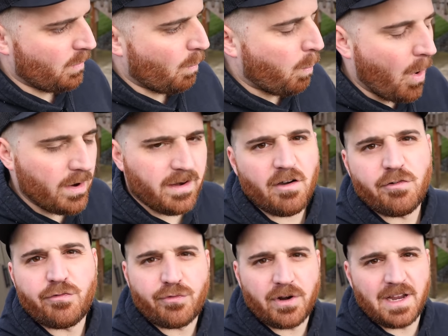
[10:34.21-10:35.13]
What a
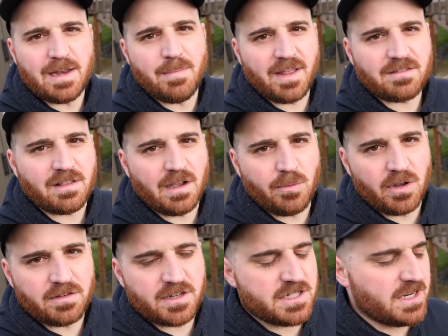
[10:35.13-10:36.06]
friggin' mess that
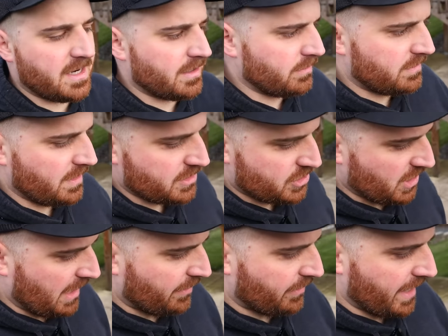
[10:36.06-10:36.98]
was. I just had to go take a
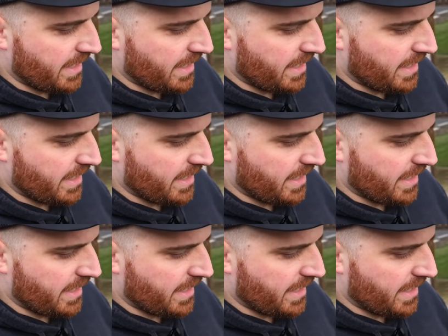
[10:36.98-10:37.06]
shower.